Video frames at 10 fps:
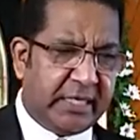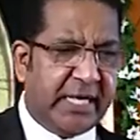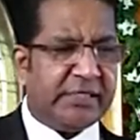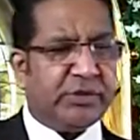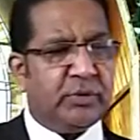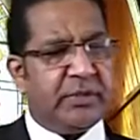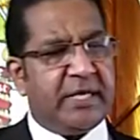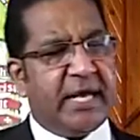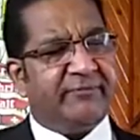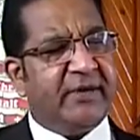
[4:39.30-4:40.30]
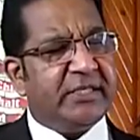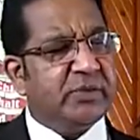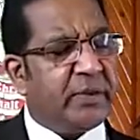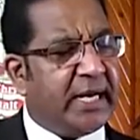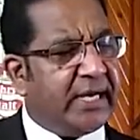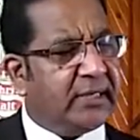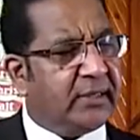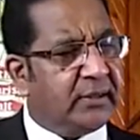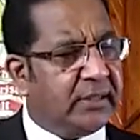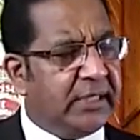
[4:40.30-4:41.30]
Yes, during the Advent, we had
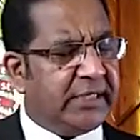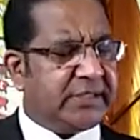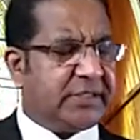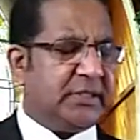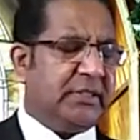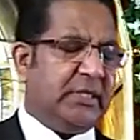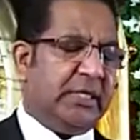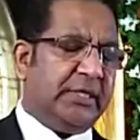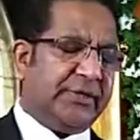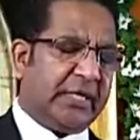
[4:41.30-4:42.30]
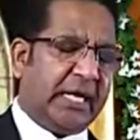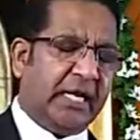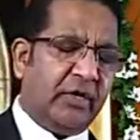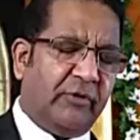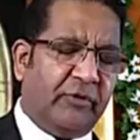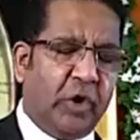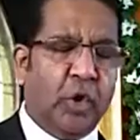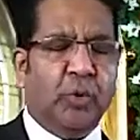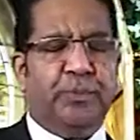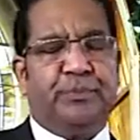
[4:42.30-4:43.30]
lit the candle of
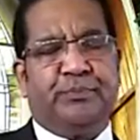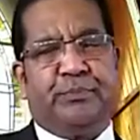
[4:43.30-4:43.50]
hope,